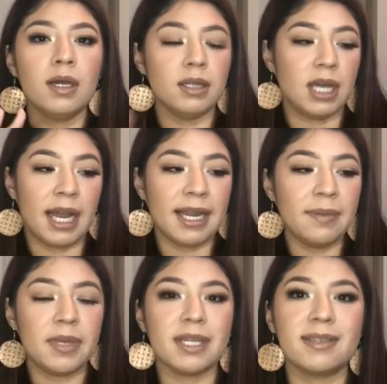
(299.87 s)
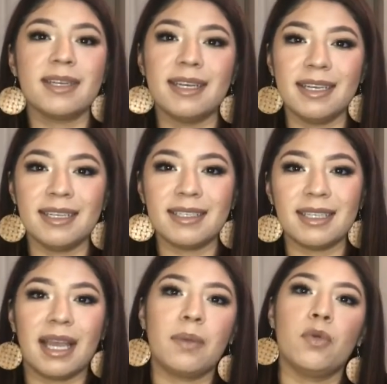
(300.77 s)
line because it is
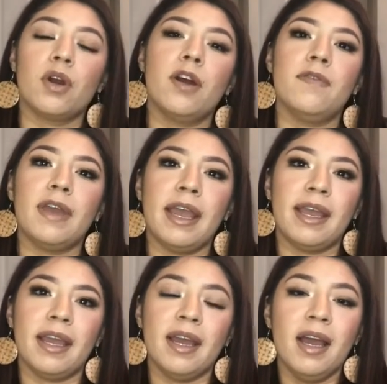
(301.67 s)
more of a